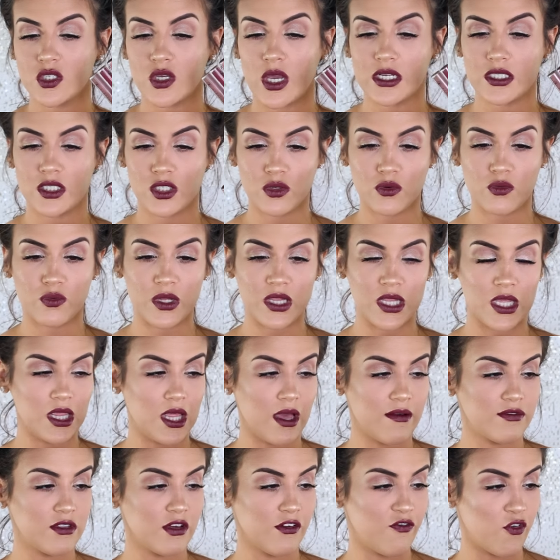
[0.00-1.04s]
So I do really
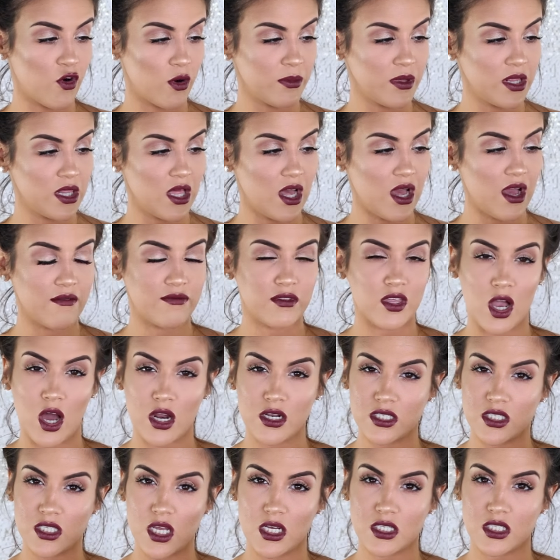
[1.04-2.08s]
love the formula of the
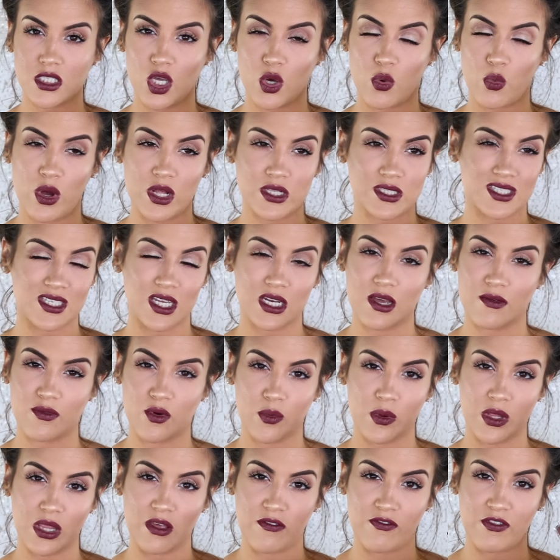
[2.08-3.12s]
Anastasia ones. They never
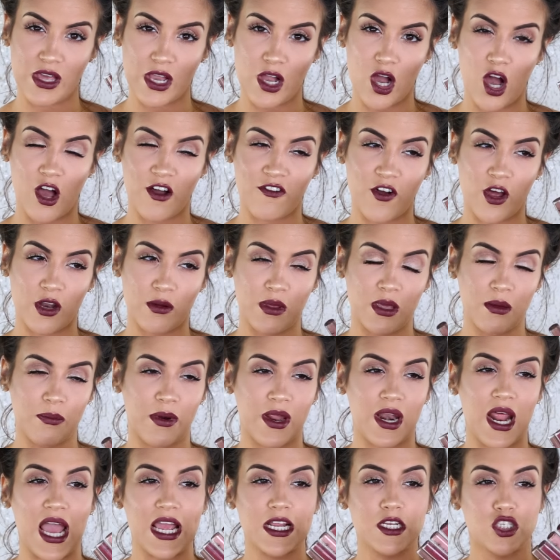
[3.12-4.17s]
really flake off on me,
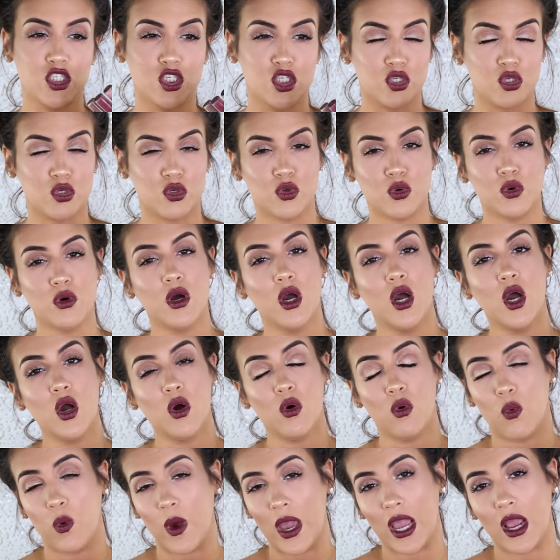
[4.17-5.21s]
but I do
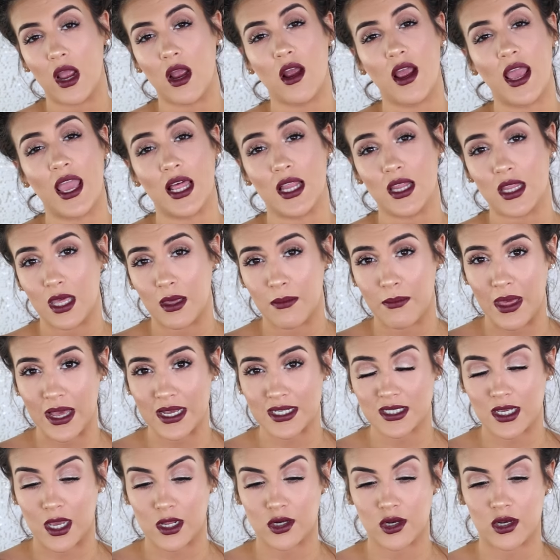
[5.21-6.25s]
wear a lip
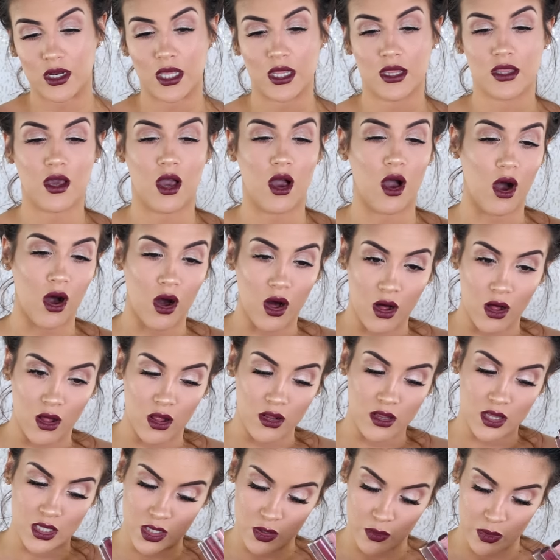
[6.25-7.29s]
mask underneath
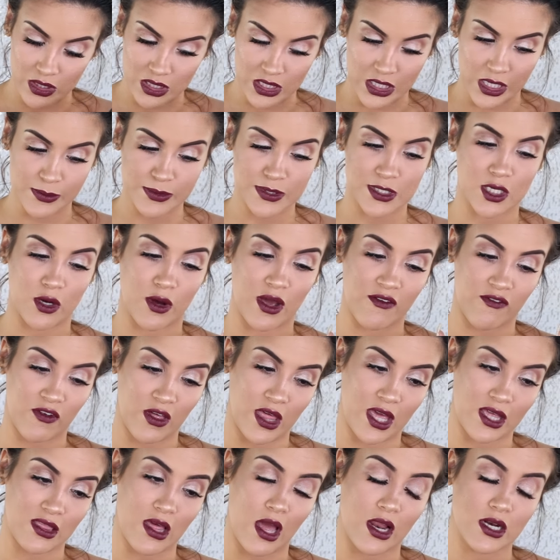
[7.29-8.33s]
all liquid lips. So I feel
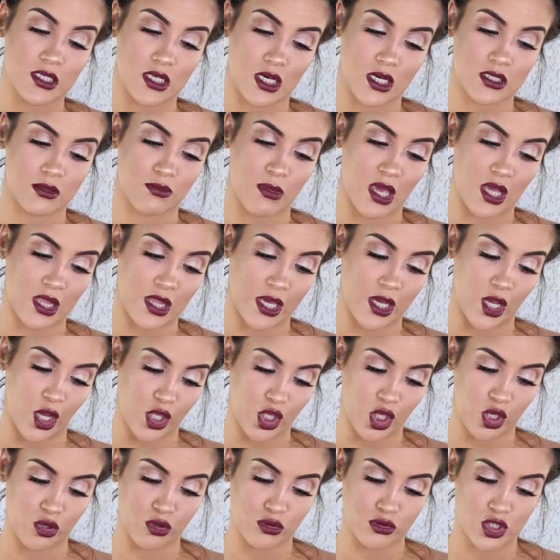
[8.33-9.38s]
like that does make like a
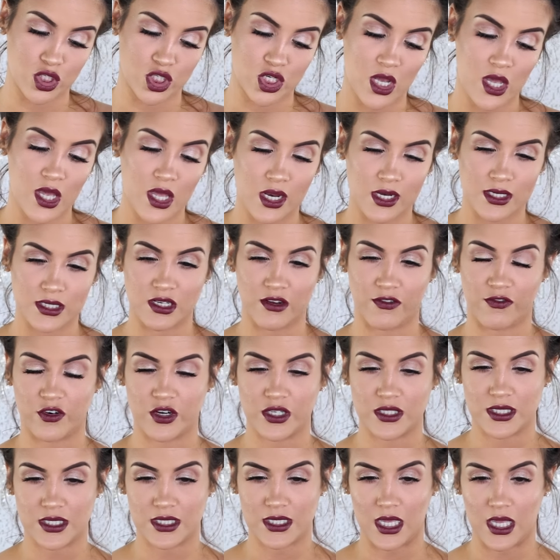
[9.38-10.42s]
huge
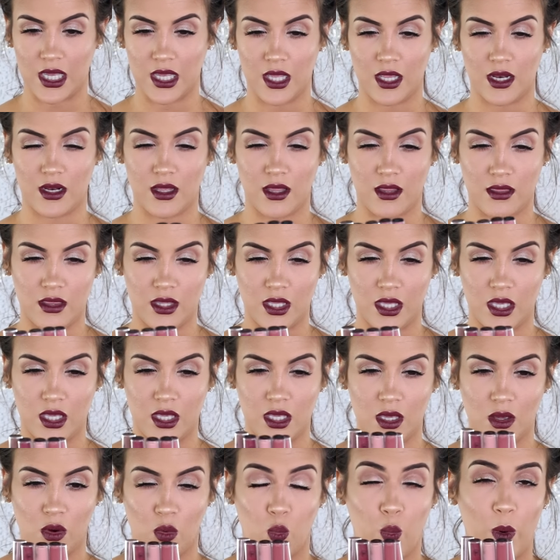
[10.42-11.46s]
difference in
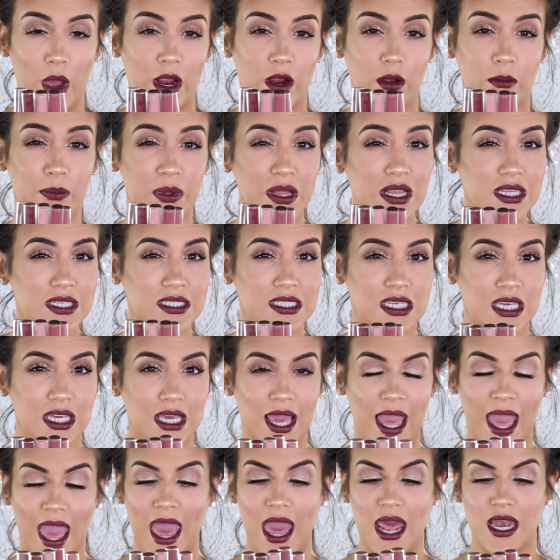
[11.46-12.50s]
the
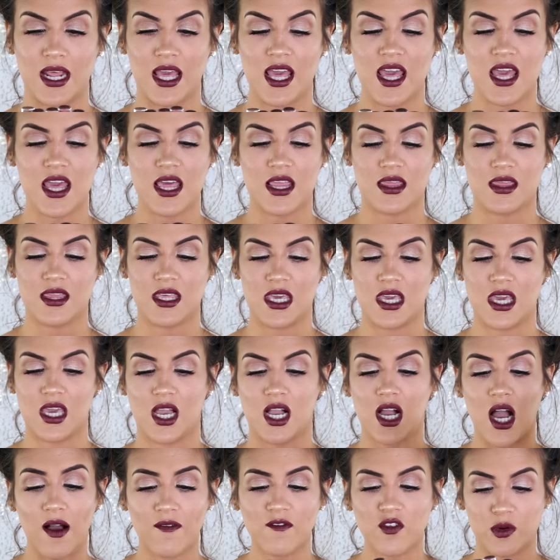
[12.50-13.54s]
wearability and the
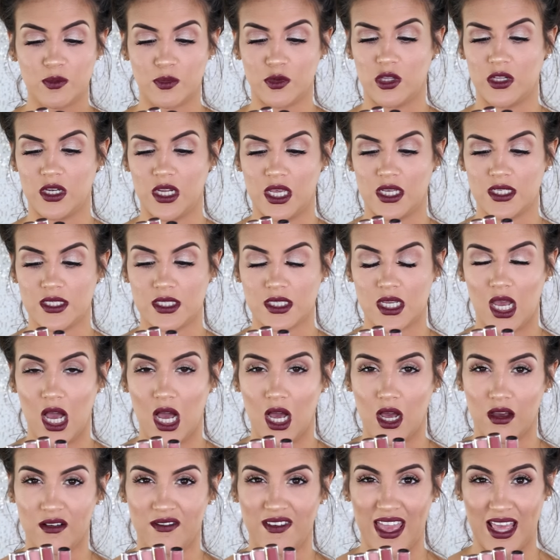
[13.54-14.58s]
comfortableness
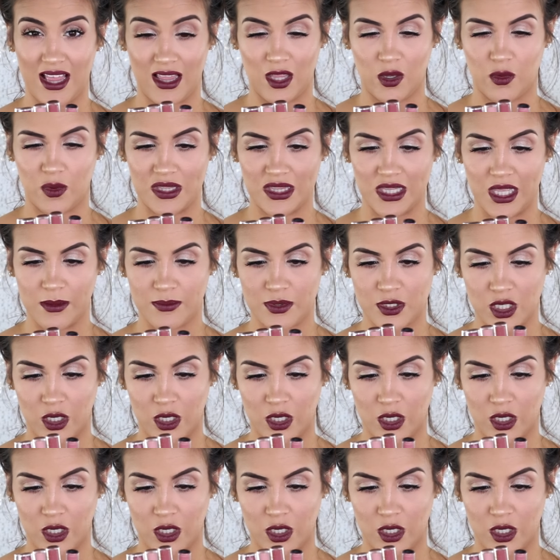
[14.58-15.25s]
of a liquid lip.